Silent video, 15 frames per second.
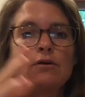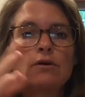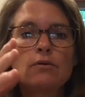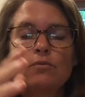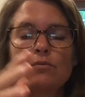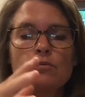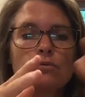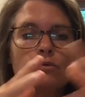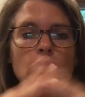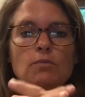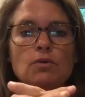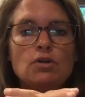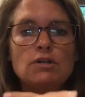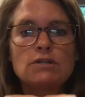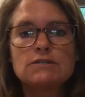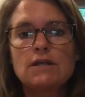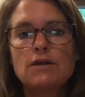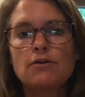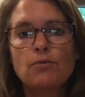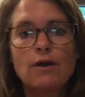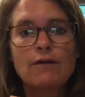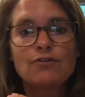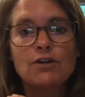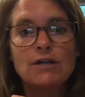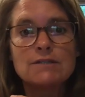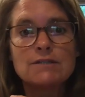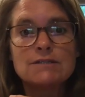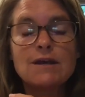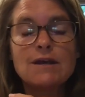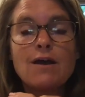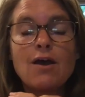or community center, wherever it is,